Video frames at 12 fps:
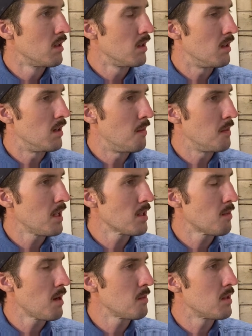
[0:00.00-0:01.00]
Um, and that's
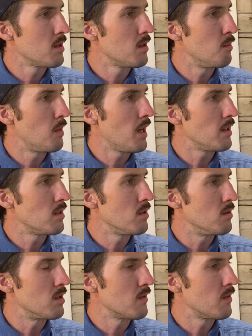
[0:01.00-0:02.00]
probably a good bet,
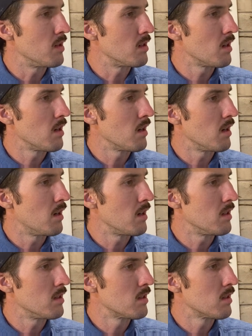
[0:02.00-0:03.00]
too, just for your target
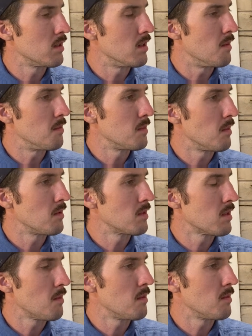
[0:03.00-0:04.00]
audience. Um, most,
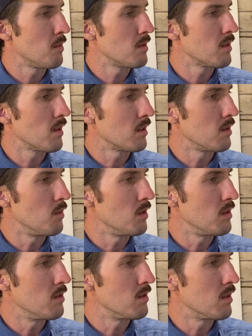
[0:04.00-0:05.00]
someone most likely
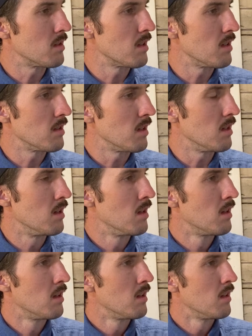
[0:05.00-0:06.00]
will use this as a,
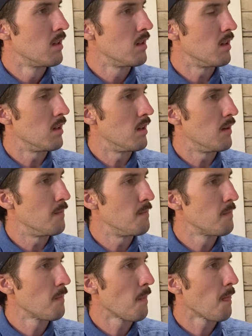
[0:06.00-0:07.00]
um,
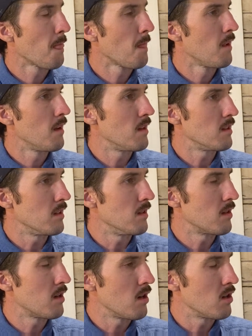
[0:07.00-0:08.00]
as
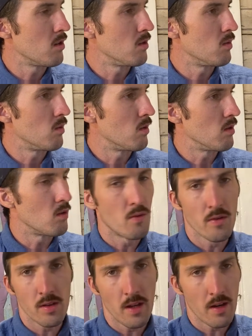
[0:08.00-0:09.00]
a cargo or
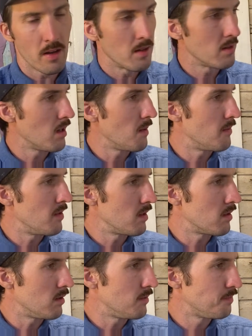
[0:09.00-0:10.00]
overlanding type
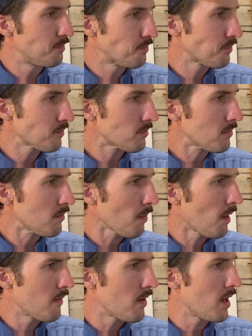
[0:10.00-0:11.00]
vehicle
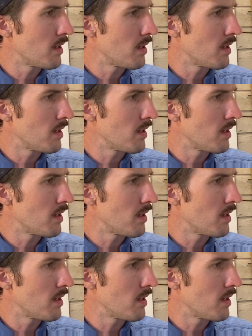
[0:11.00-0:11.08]
if I had